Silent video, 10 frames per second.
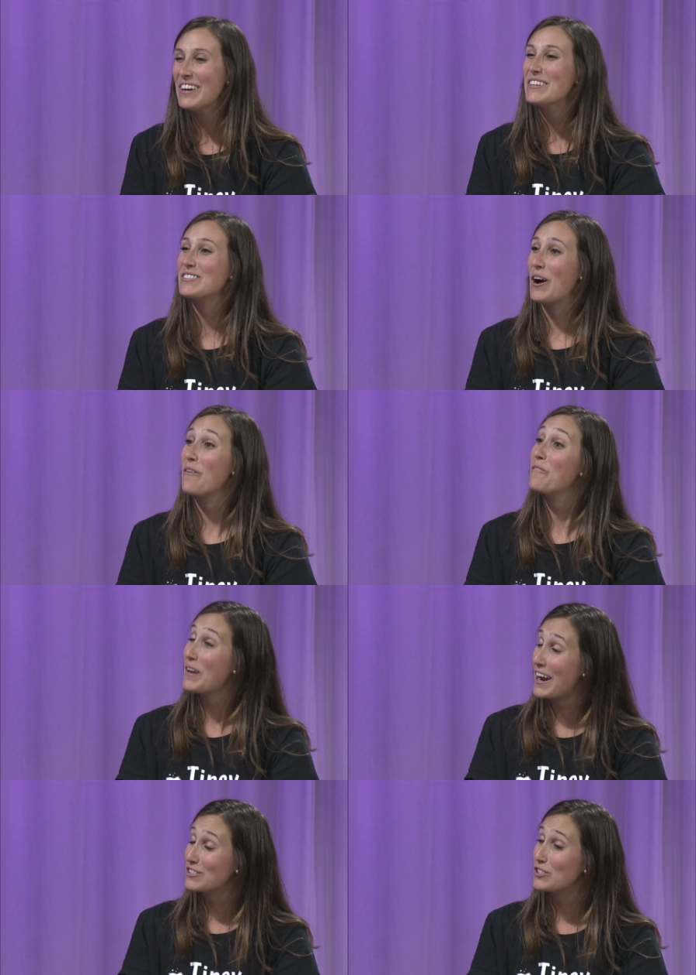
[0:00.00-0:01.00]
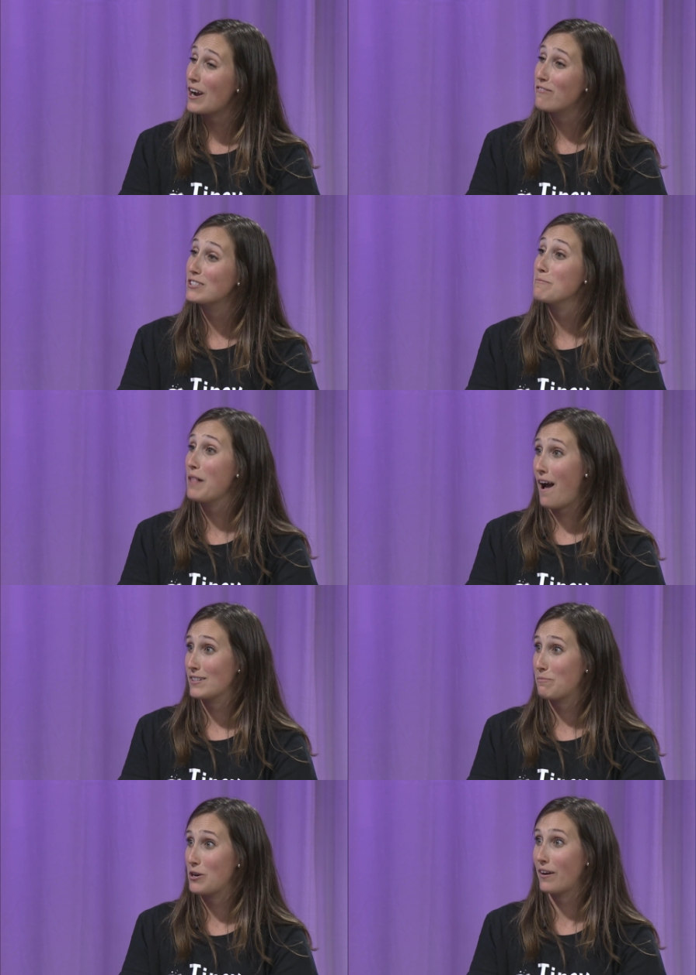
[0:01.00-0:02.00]
So we actually traveled to
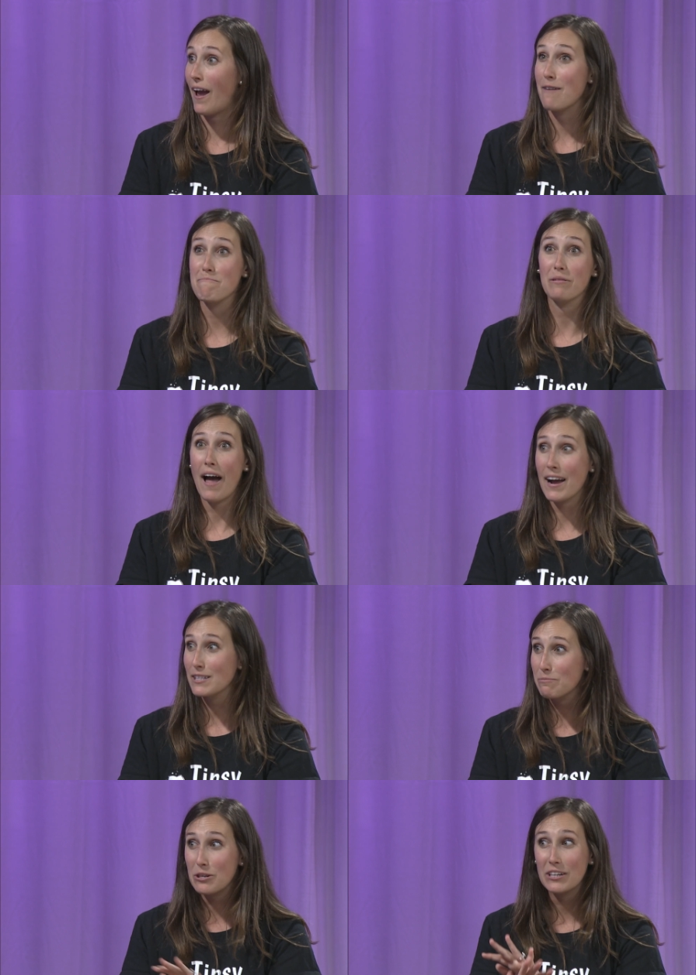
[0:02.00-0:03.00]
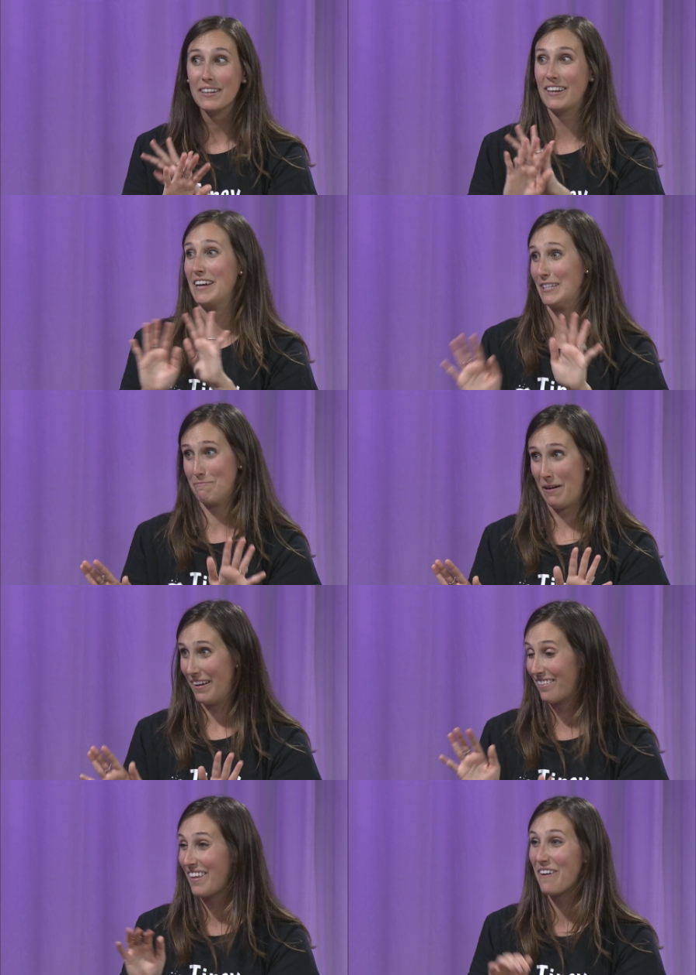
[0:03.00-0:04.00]
Blacksburg, and Blacksburg kicked
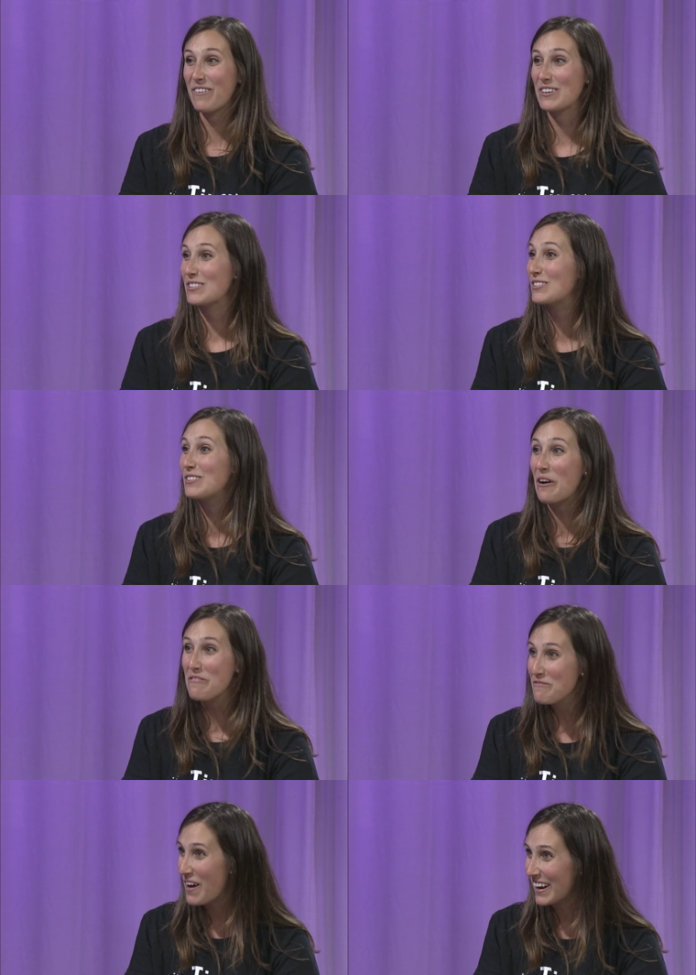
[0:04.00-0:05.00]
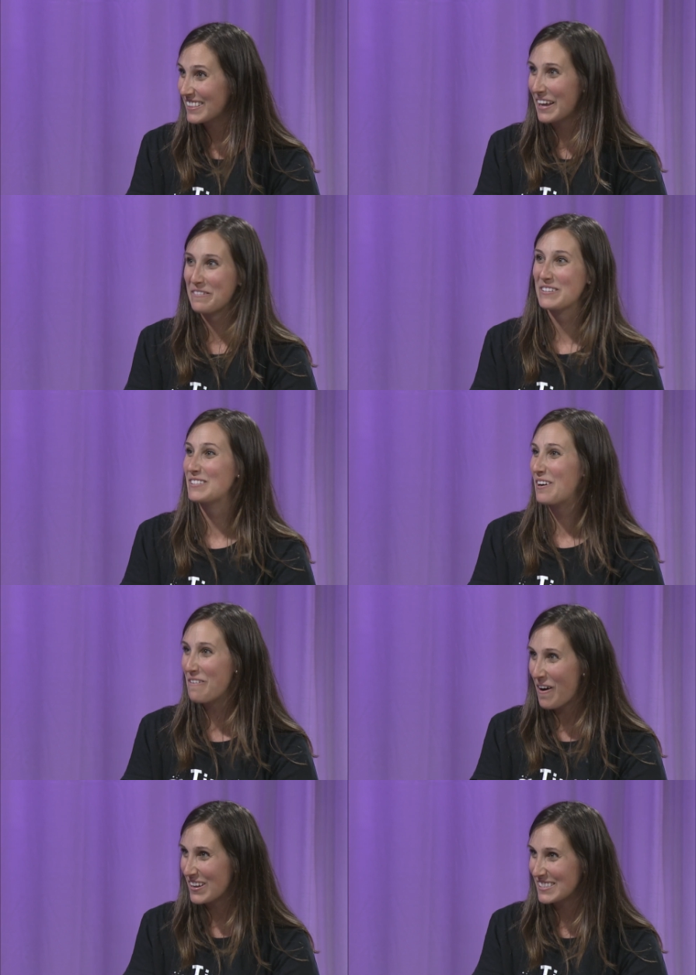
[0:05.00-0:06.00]
butt. They were so fun. They were so
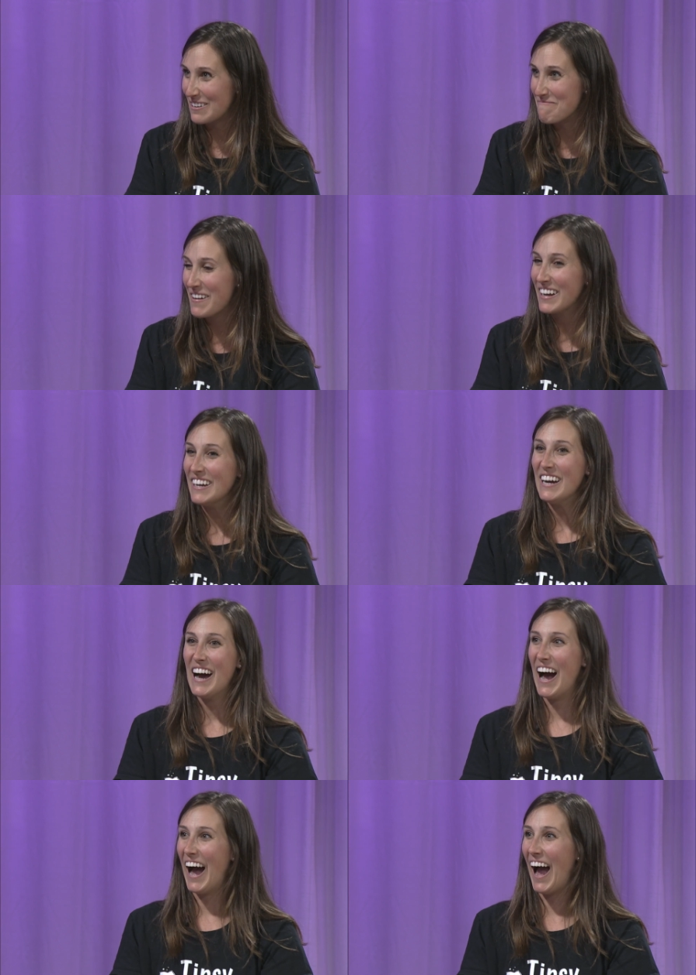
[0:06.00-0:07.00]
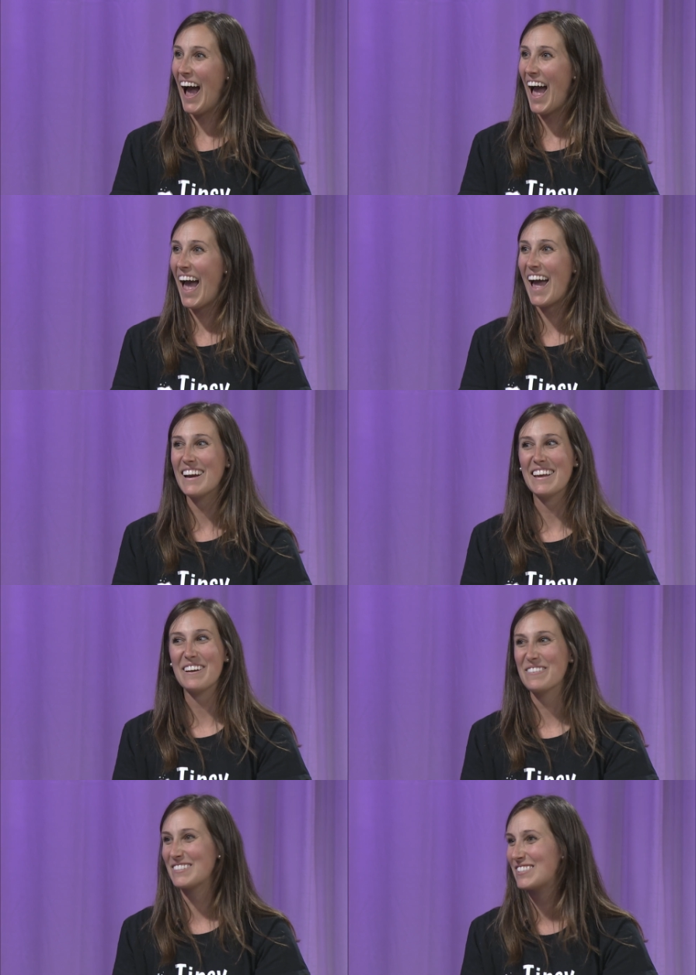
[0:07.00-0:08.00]
awesome. I bet they loved that. And
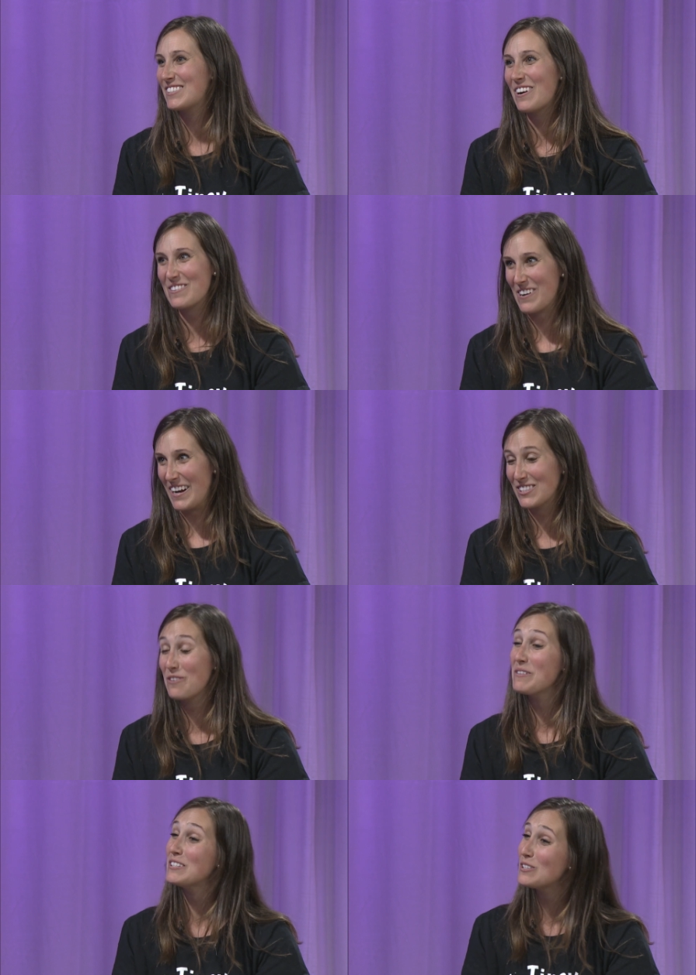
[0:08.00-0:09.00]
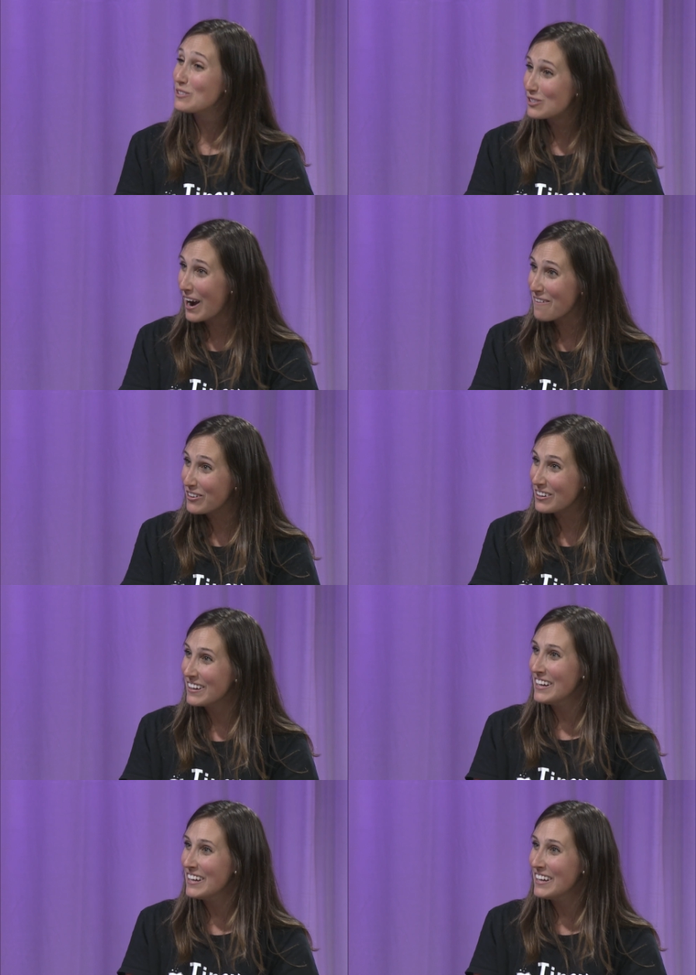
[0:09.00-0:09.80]
it was so great. So we do travel.